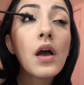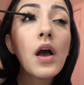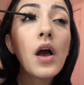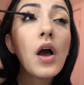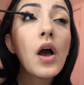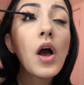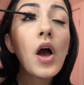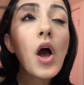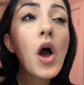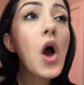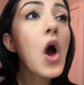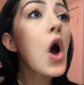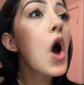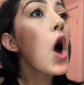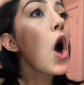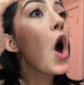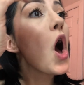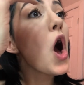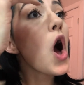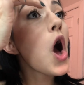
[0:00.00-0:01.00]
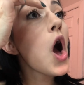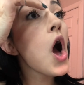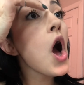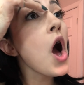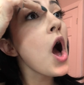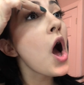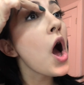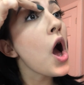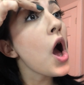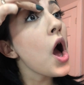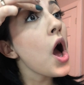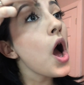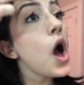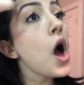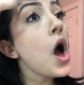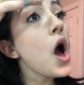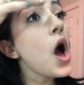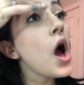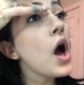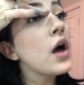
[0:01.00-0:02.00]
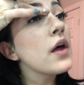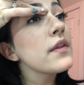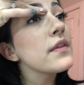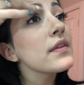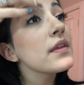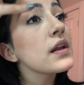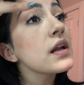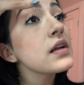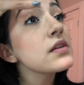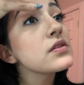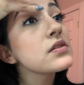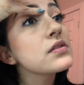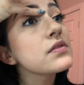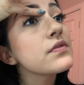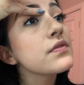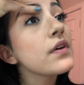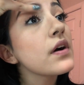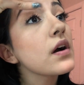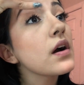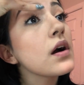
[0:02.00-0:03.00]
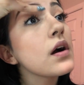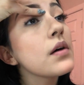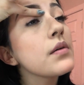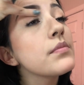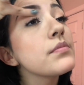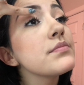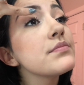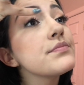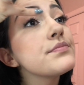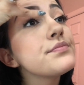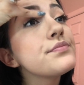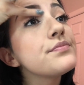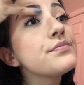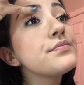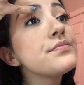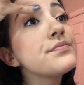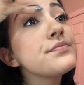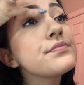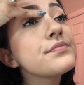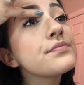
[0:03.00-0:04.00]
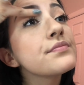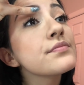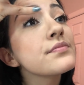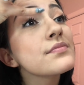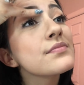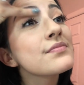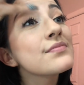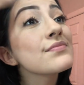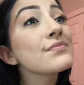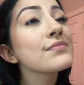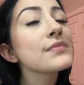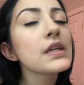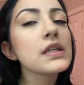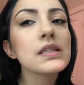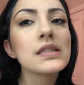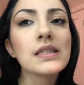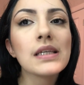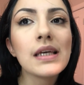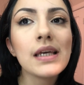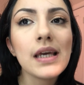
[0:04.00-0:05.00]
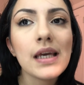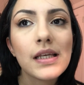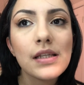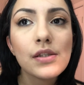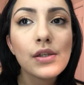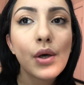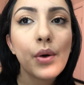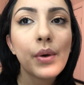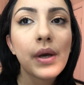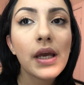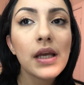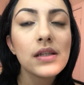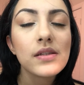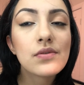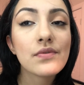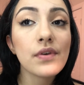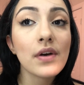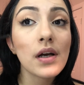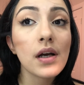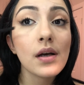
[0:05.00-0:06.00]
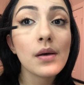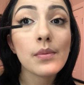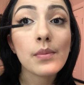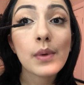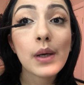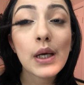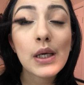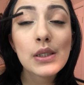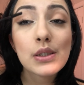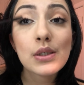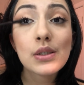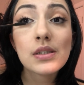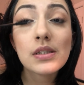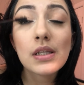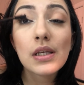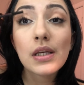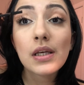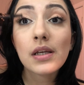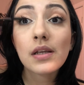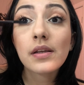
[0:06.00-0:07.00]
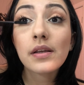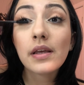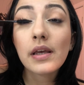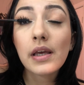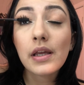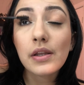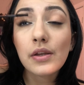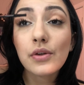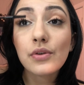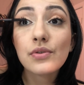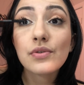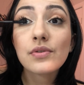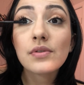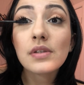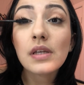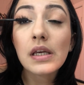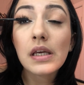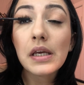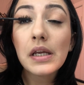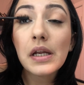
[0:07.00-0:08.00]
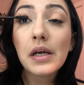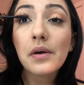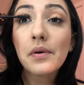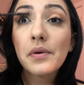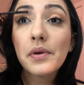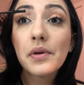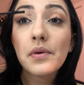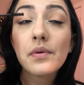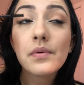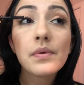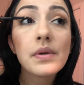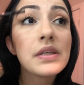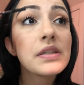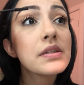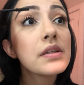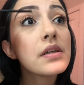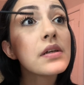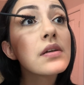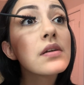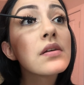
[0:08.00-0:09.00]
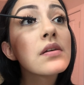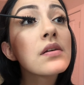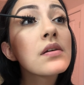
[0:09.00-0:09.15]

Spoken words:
Oh, did I just fuck up? See, it's okay to fuck up. I just did, and you just take it out, you erase it.